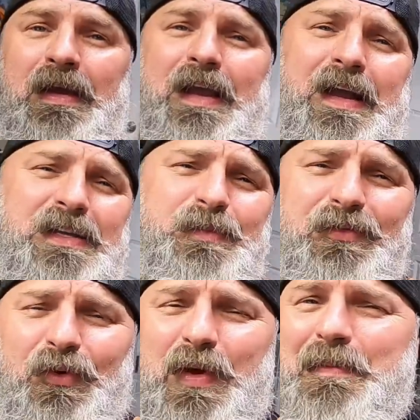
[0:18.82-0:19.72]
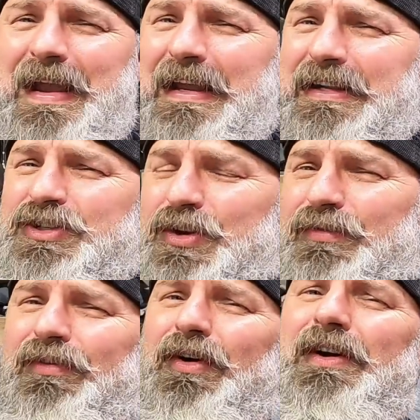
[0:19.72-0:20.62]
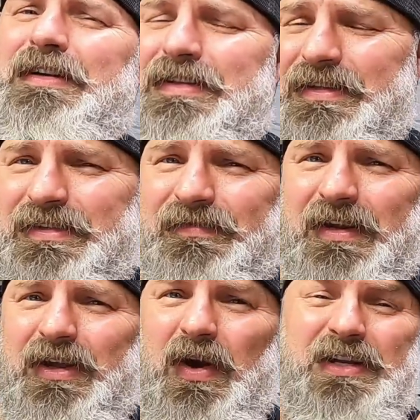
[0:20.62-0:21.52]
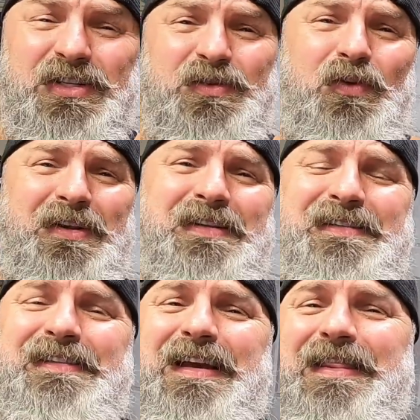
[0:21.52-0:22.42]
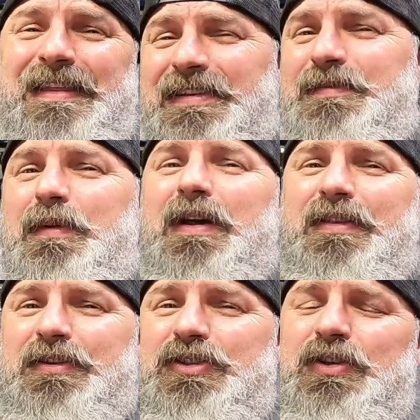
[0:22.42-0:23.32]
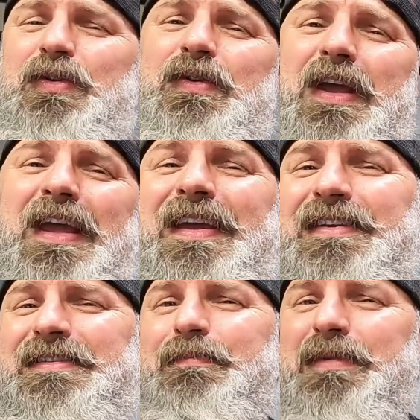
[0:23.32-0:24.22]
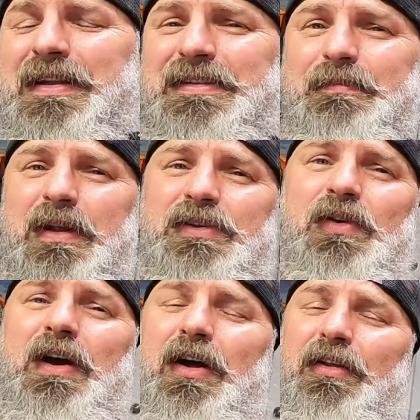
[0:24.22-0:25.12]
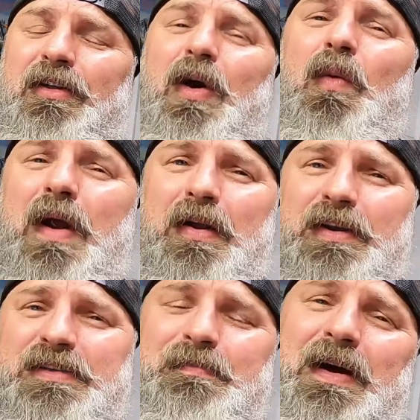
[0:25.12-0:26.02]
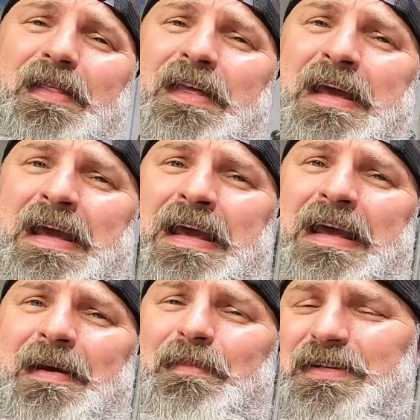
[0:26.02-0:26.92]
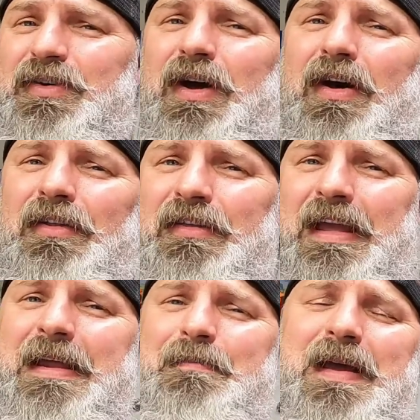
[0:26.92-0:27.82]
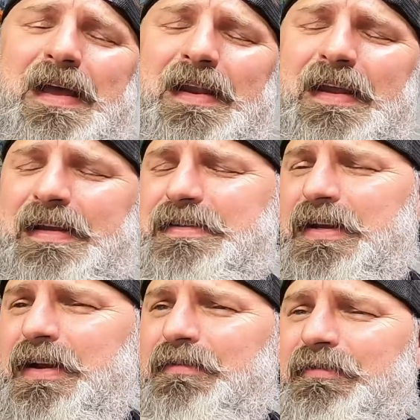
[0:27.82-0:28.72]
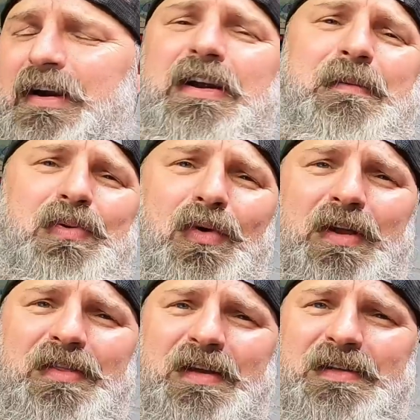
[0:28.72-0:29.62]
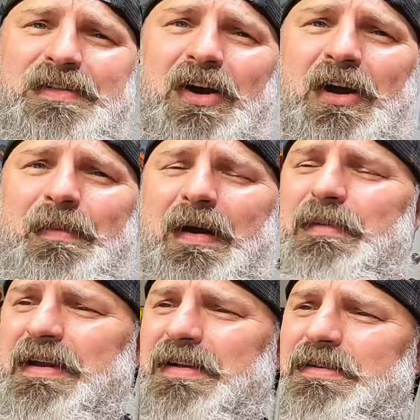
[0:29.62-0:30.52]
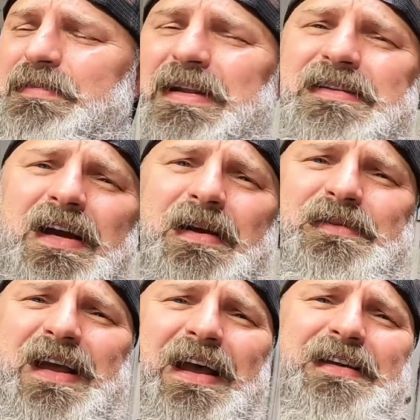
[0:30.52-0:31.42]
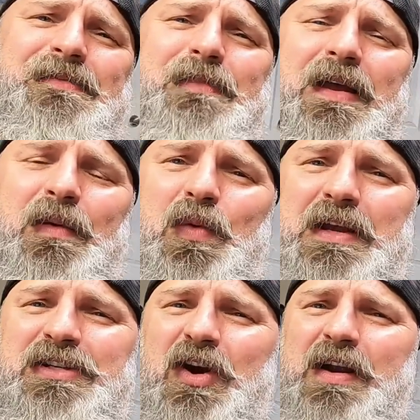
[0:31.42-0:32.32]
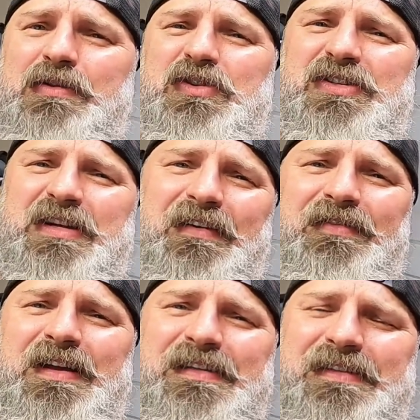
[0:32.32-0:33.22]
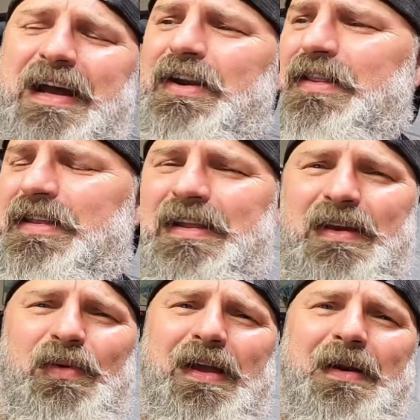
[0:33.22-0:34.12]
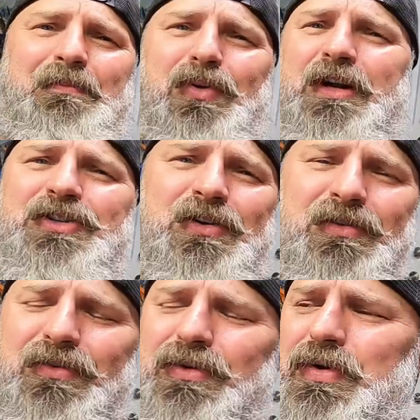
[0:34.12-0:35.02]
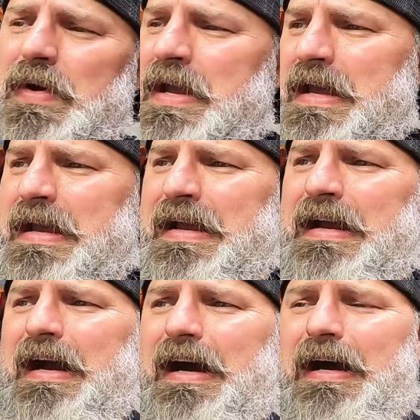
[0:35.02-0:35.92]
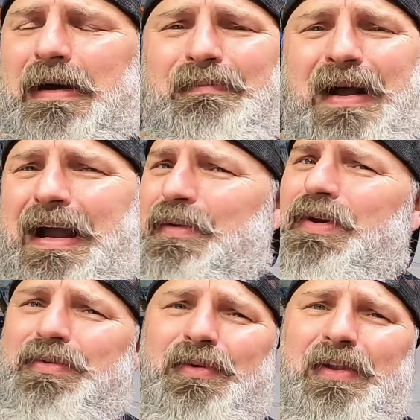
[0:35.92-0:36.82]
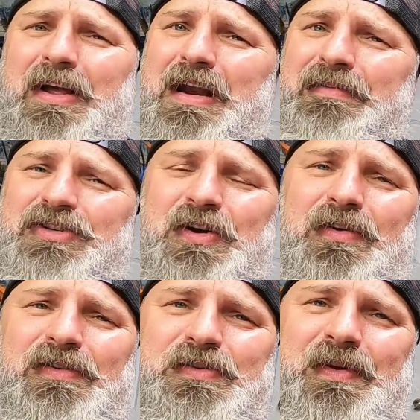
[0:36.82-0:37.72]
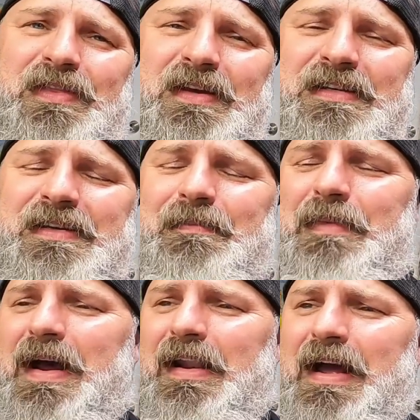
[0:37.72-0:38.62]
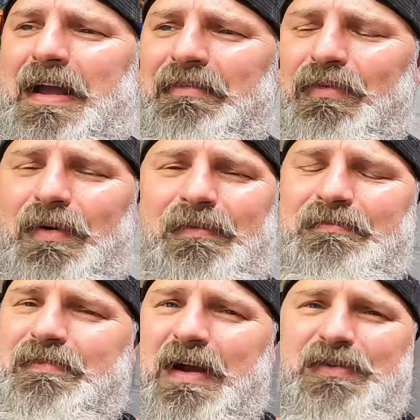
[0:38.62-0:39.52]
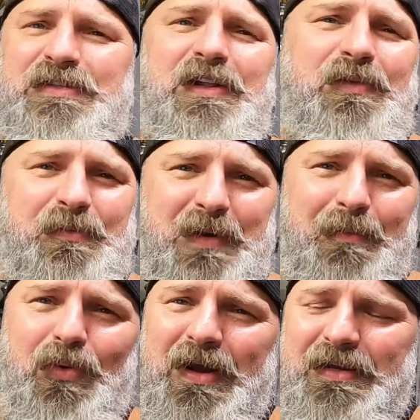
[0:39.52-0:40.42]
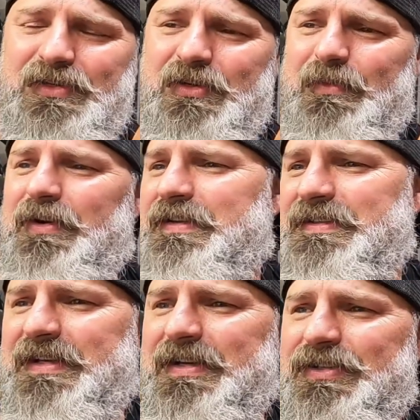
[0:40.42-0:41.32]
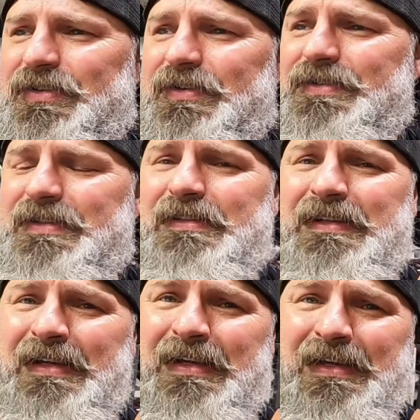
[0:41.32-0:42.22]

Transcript: Hey guys, before we make it too far into this video, I just wanted to say this month, June, is Men's Mental Health Awareness Month mental health in men is a very important thing to talk about because many times as men we try to stuff things down and think that we got to pressure through. Um, I went through a lot of struggles with this in my life when I was dealing with my brain tumor and seizures and